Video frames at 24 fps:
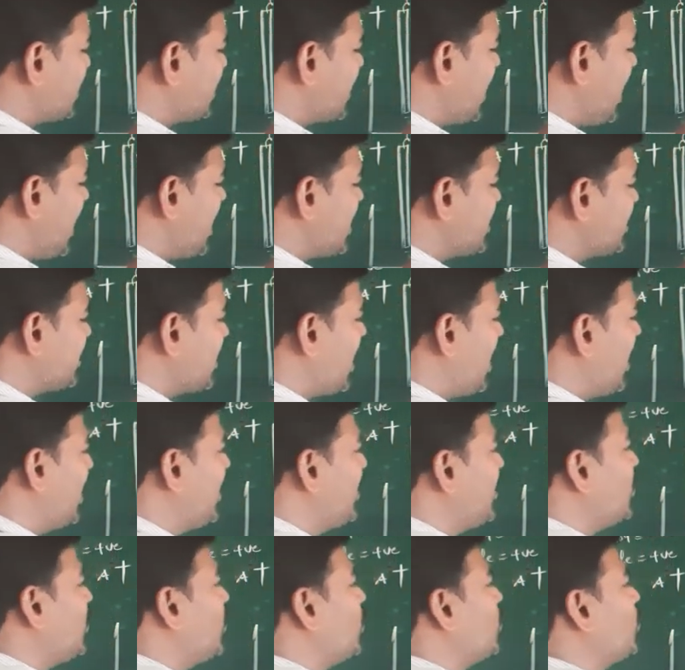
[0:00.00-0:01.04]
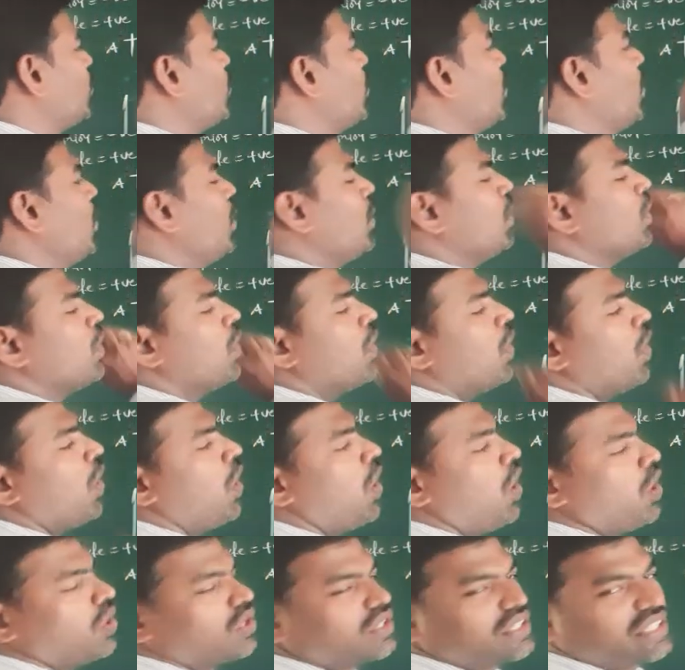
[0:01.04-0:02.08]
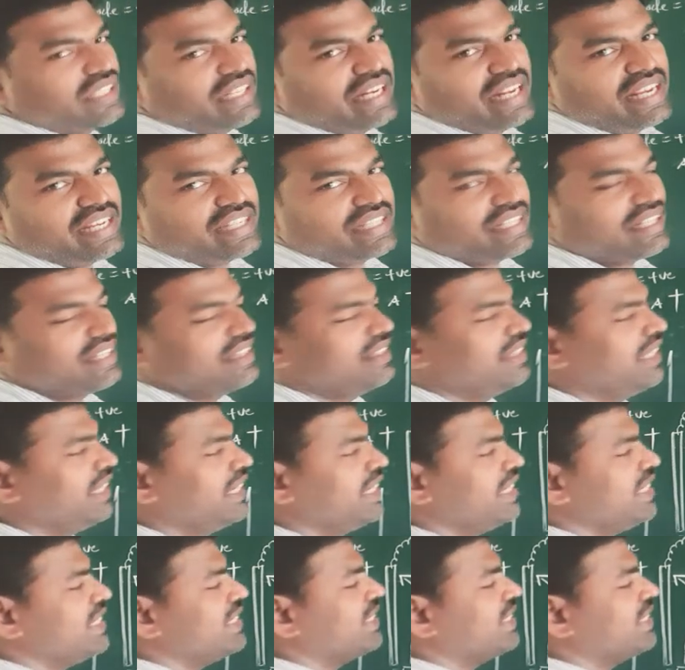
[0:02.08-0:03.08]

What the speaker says: ions undergo oxidation, that is